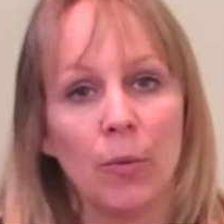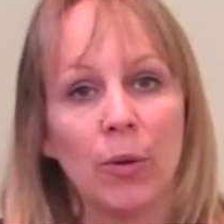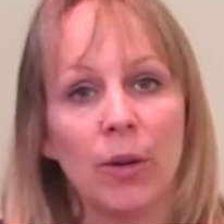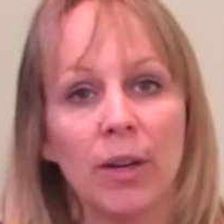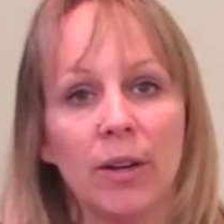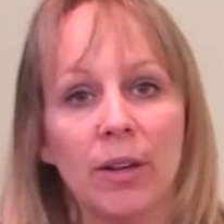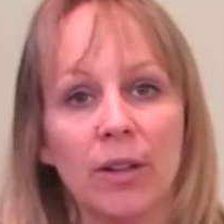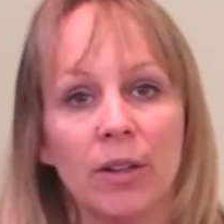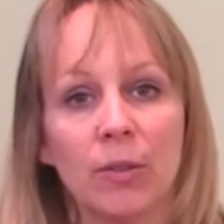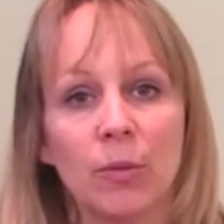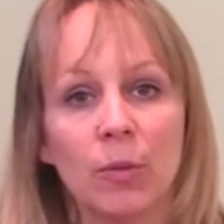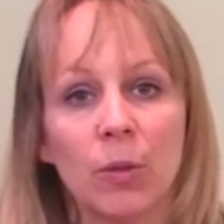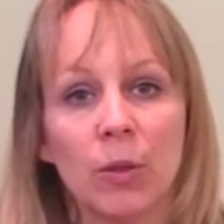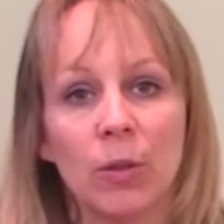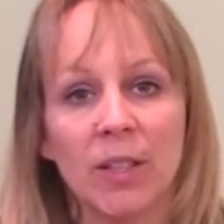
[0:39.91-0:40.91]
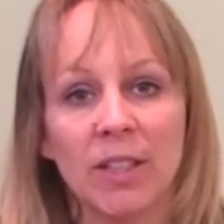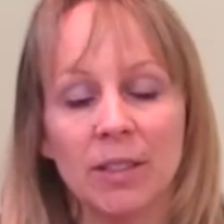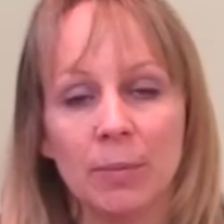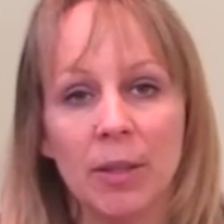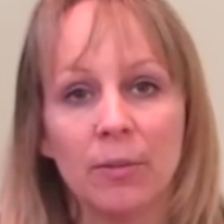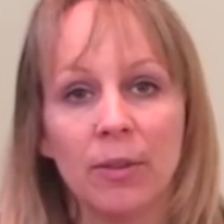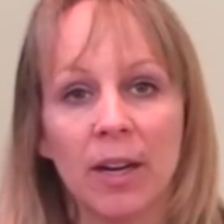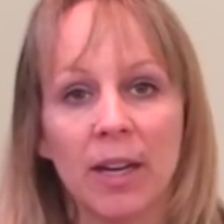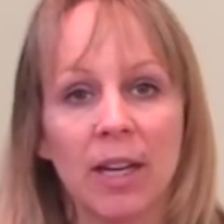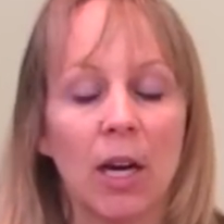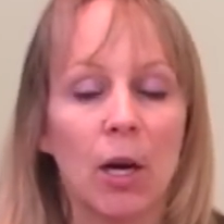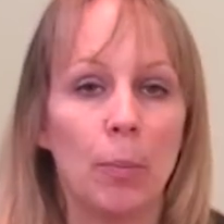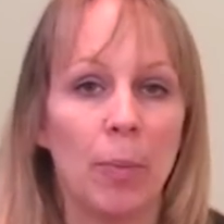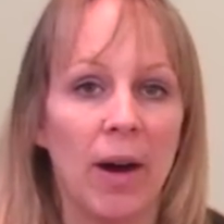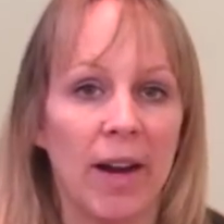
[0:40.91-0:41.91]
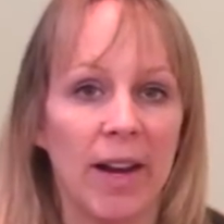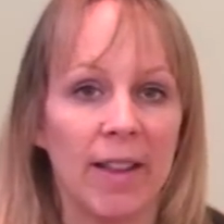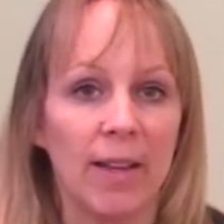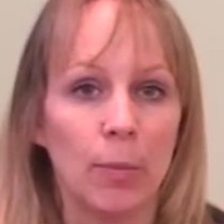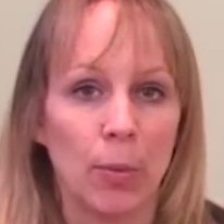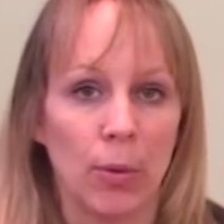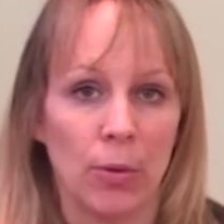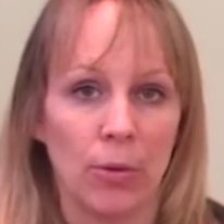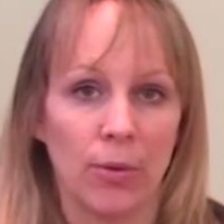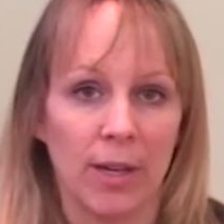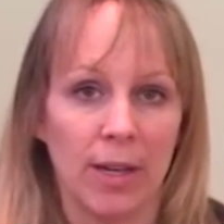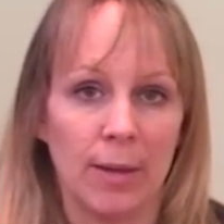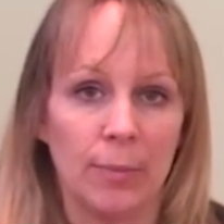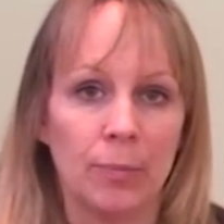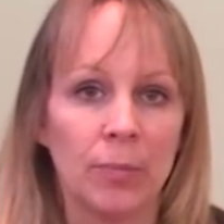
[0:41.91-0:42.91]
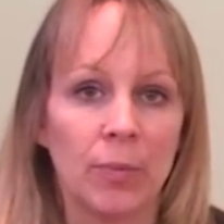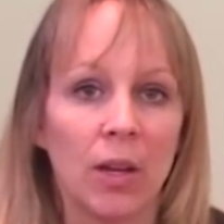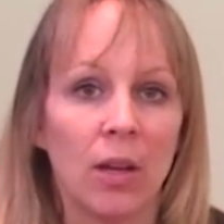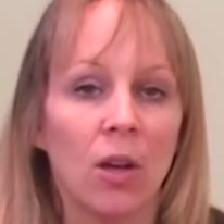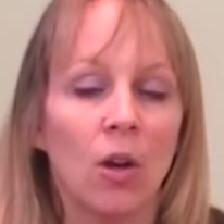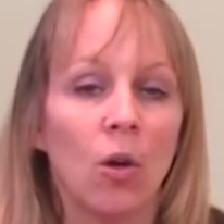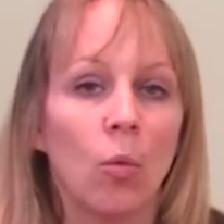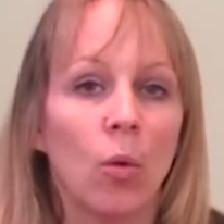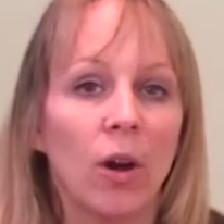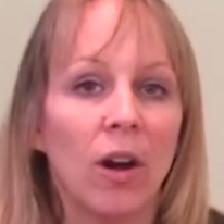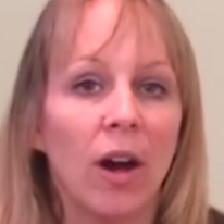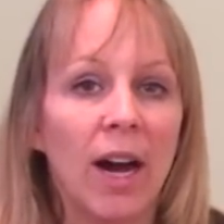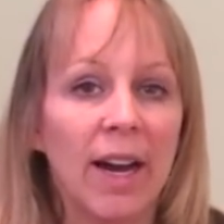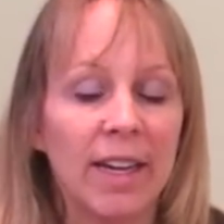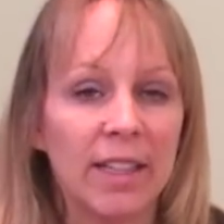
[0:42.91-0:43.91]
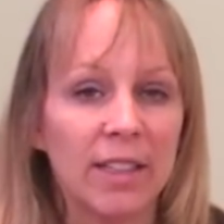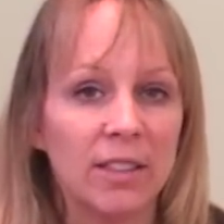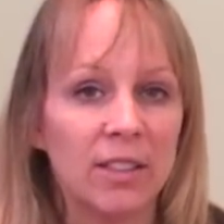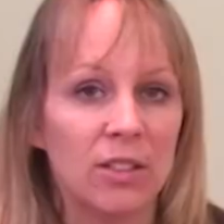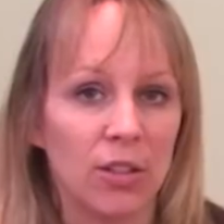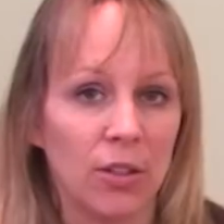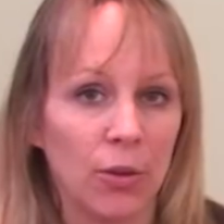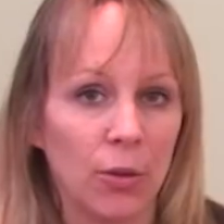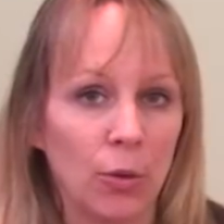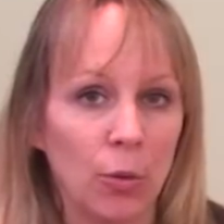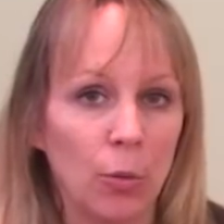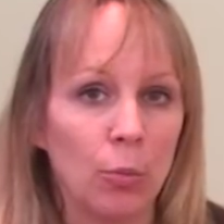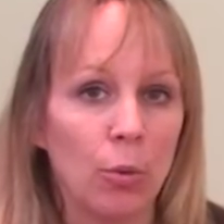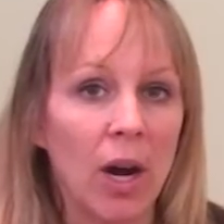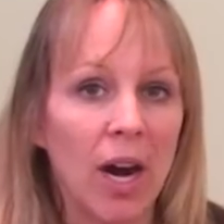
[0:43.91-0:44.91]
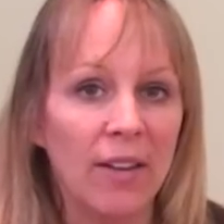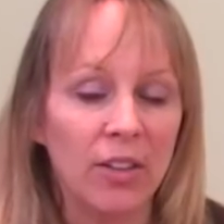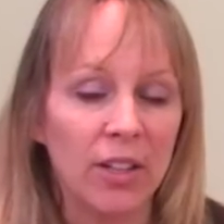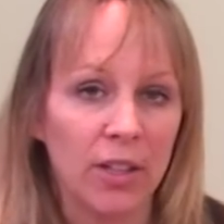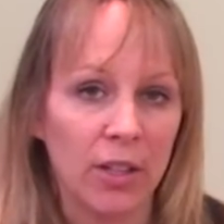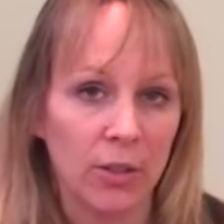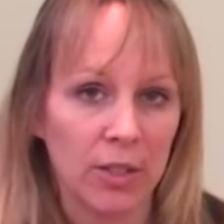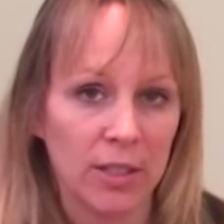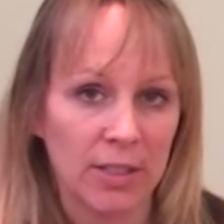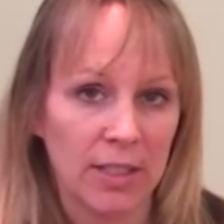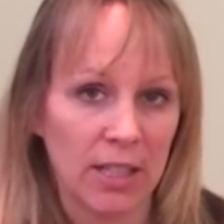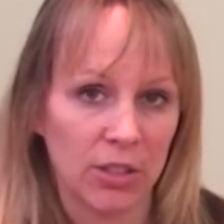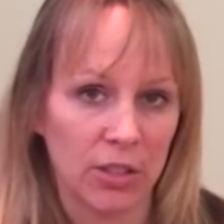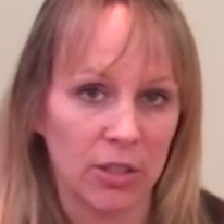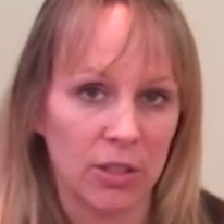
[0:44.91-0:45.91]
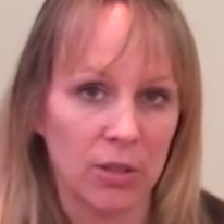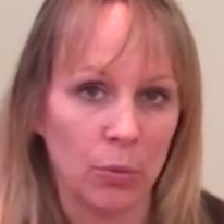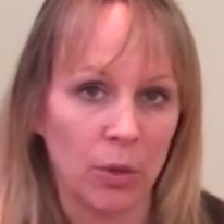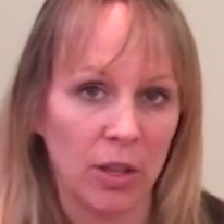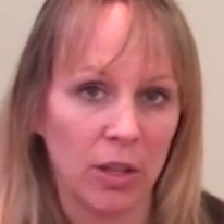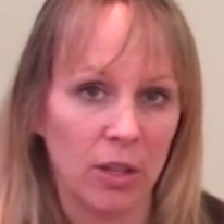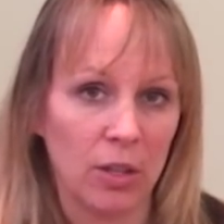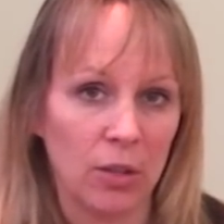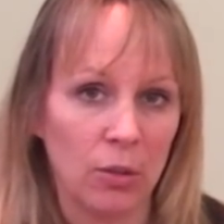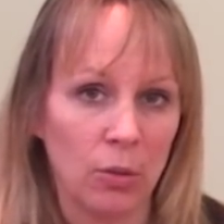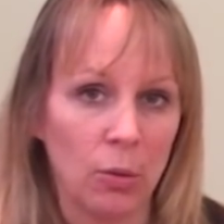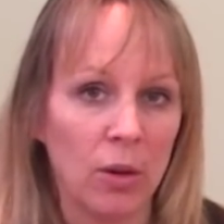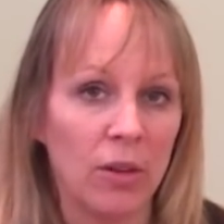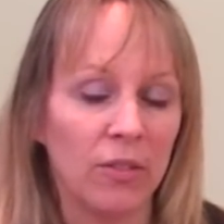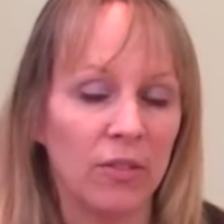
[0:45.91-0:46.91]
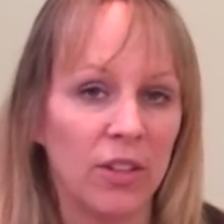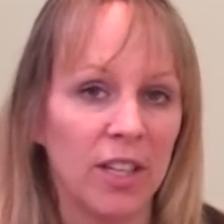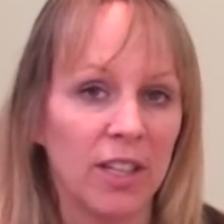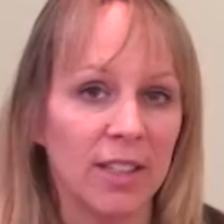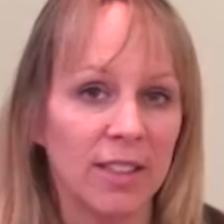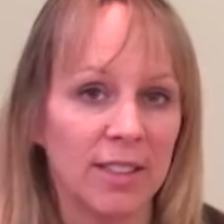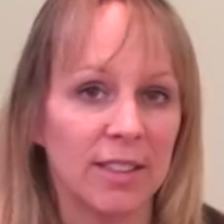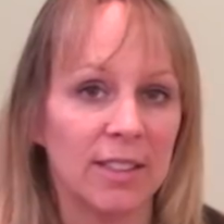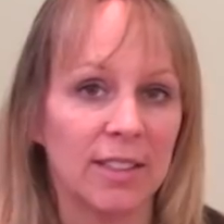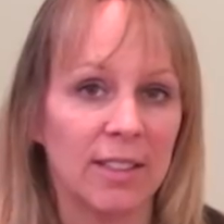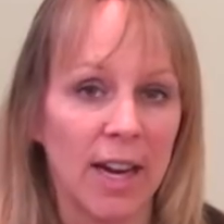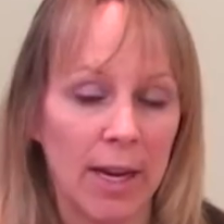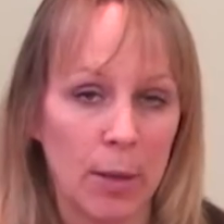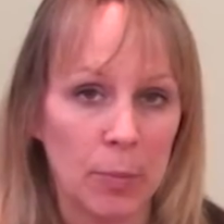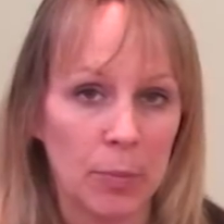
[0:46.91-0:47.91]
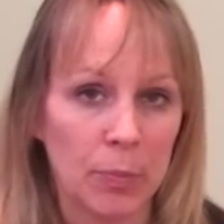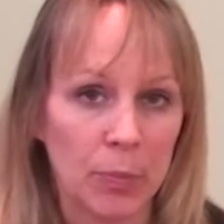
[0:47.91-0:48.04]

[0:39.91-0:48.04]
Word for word: We're going to be running a pilot program where I can do private yoga sessions with you via Skype